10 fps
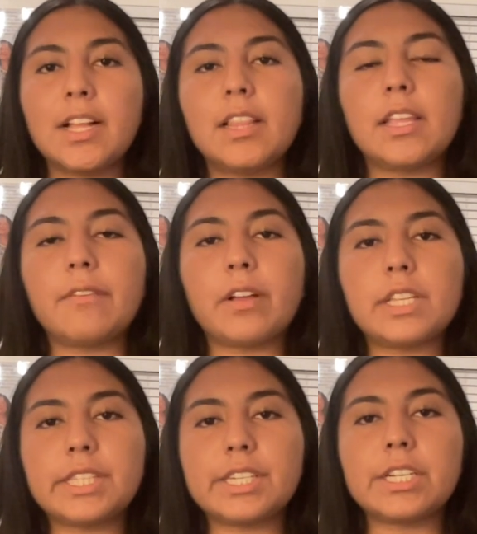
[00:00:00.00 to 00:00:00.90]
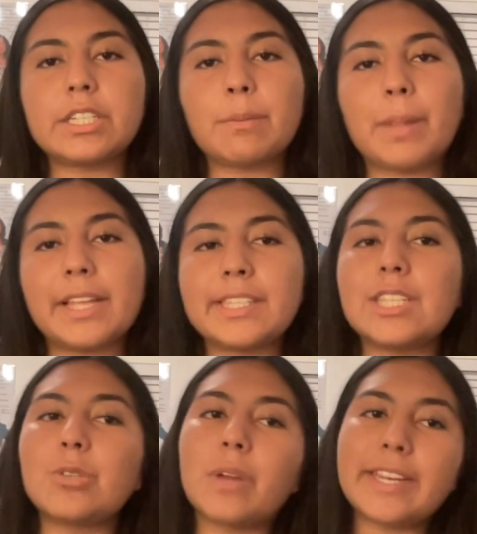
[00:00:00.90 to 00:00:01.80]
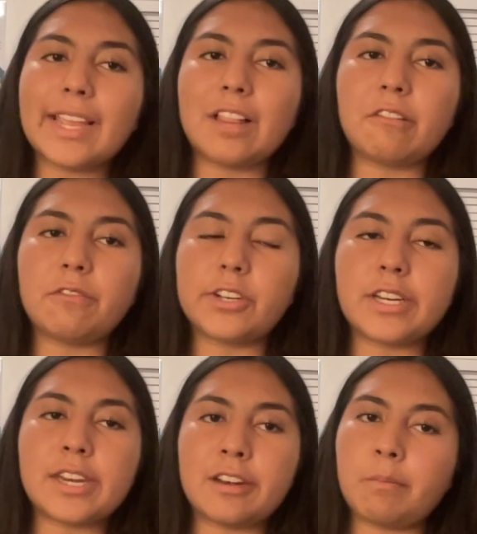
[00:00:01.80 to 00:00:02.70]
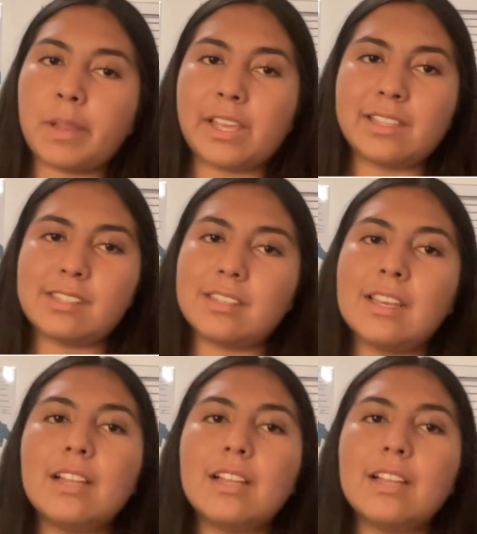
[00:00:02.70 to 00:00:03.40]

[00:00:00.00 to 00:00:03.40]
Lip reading: led volunteers in planting 20 California native plants,